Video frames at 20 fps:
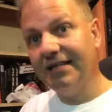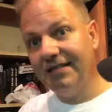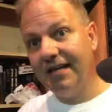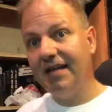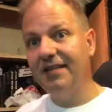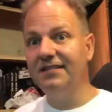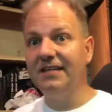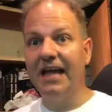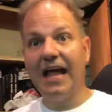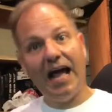
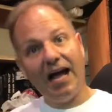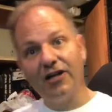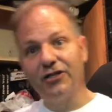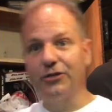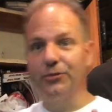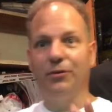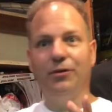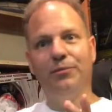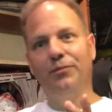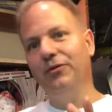contains the
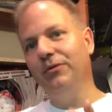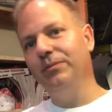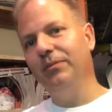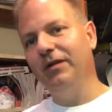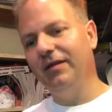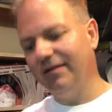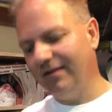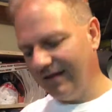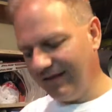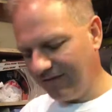actual
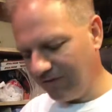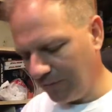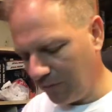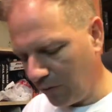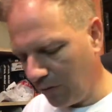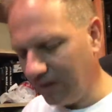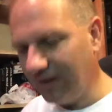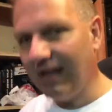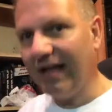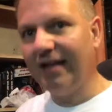blueprints. These are
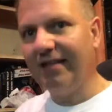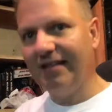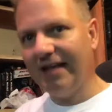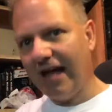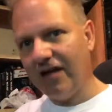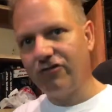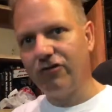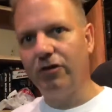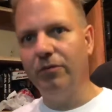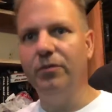more like
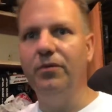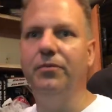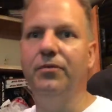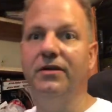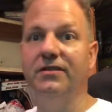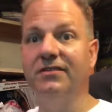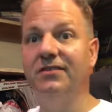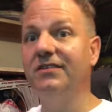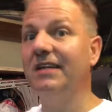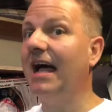theatrical
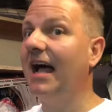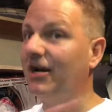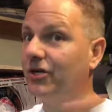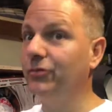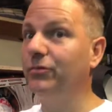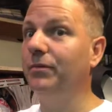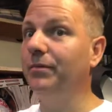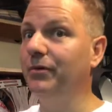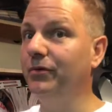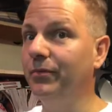blueprints. There's actual